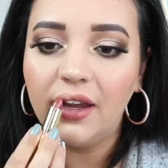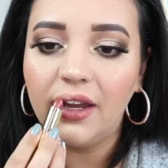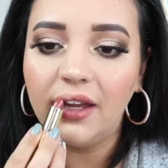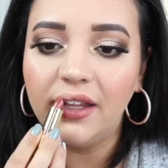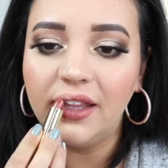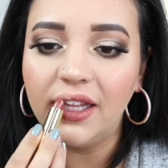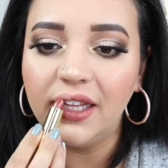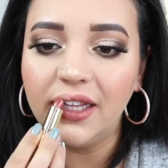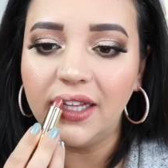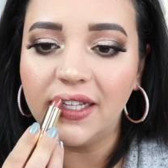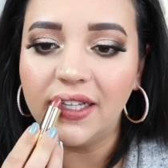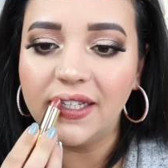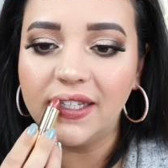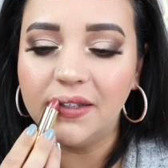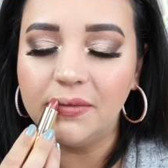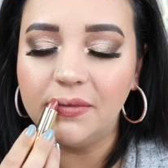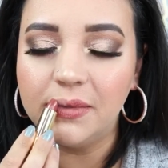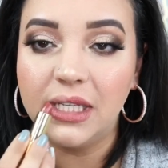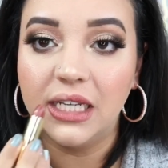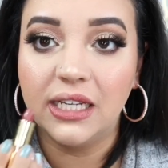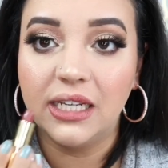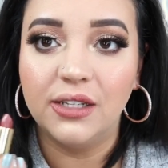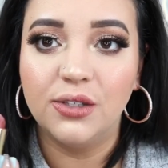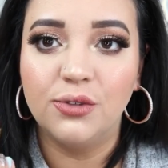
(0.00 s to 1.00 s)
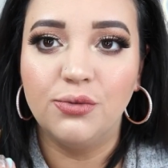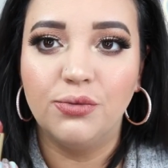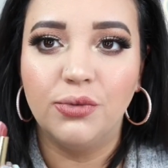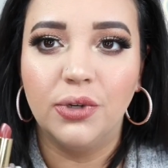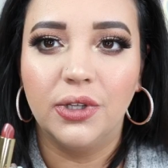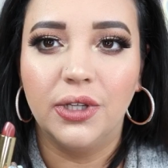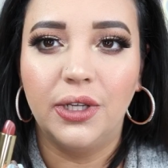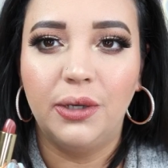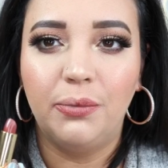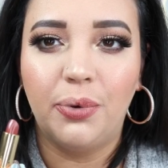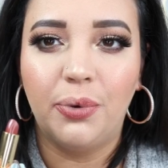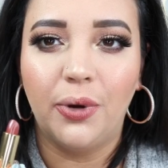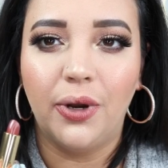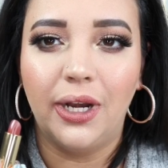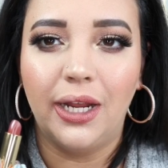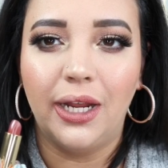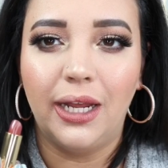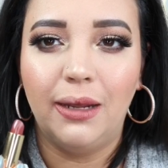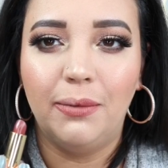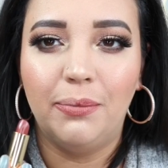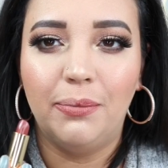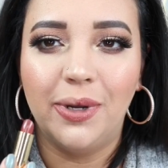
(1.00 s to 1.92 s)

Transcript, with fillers: I think this lipstick is really pretty,